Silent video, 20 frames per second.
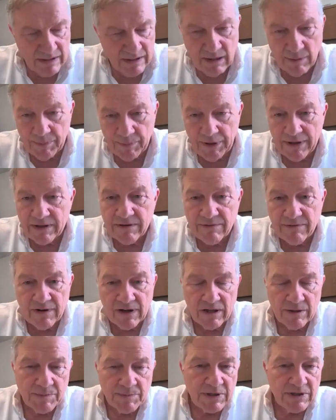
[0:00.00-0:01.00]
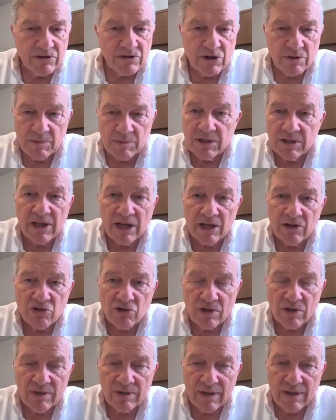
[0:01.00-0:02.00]
company that develops
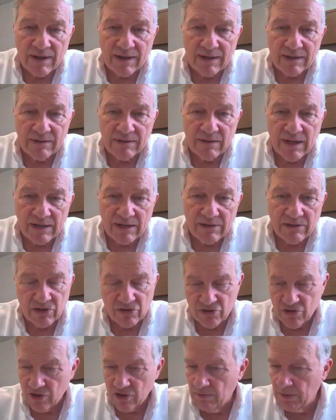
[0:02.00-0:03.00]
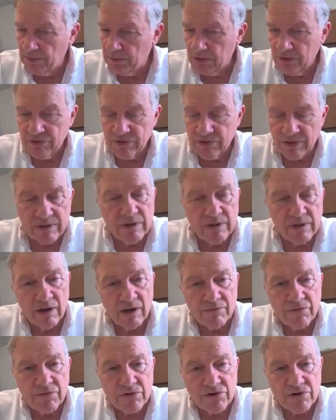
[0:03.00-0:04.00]
instrumentation and consumables and
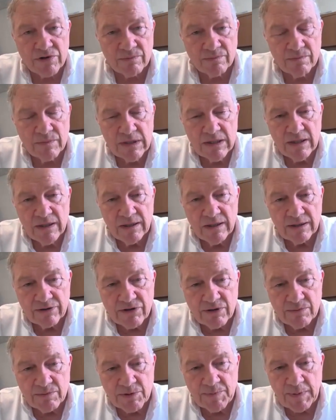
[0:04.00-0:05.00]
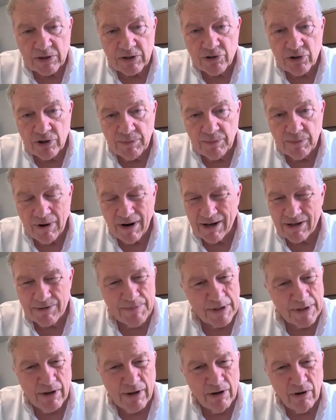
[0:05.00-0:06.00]
offers some specialty products,
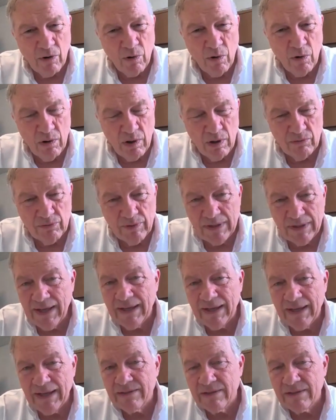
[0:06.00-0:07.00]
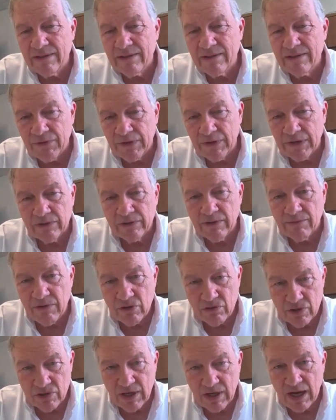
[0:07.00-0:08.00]
but all related to the field of
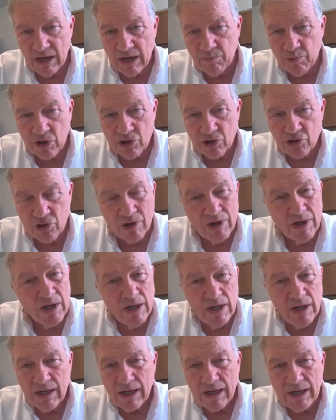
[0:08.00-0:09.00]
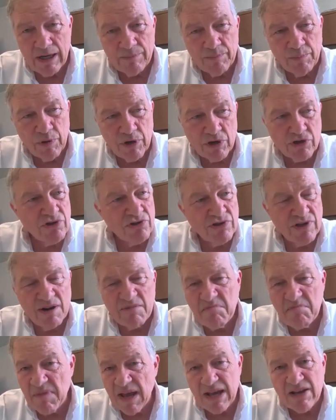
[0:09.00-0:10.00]
using high pressure. High pressure is an
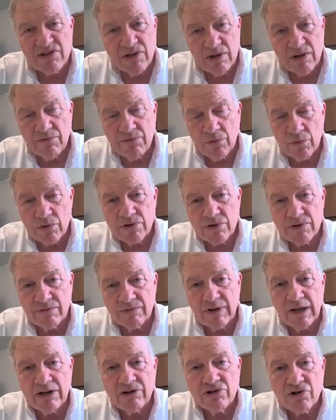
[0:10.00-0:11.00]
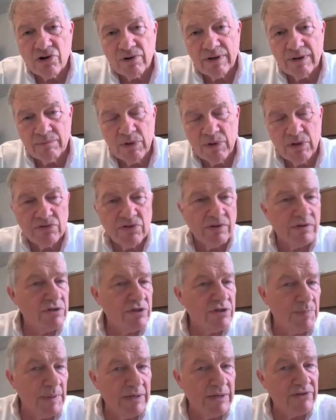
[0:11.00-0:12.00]
amazing force of nature. It moves at the
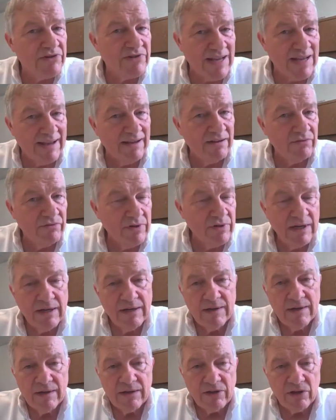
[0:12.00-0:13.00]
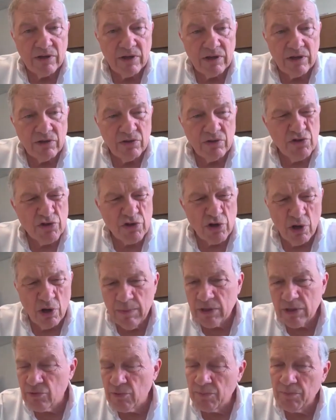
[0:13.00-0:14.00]
speed of sound. You can do so
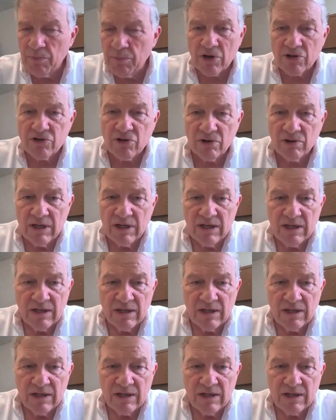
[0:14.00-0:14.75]
much with pressure.